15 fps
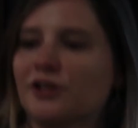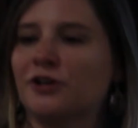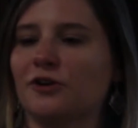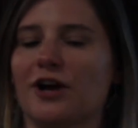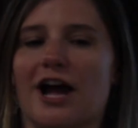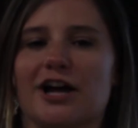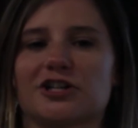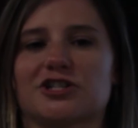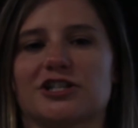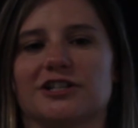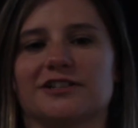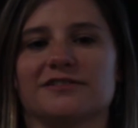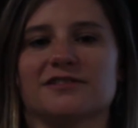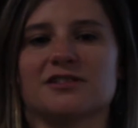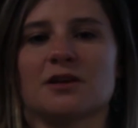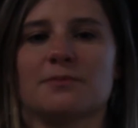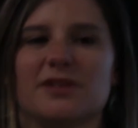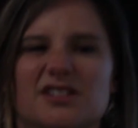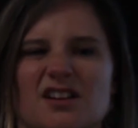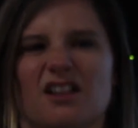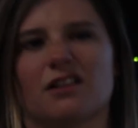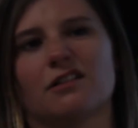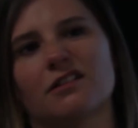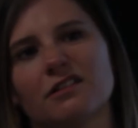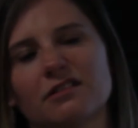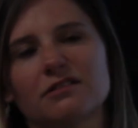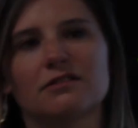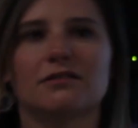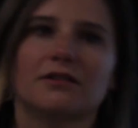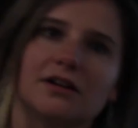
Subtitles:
interaction, somebody's kind of like, oh,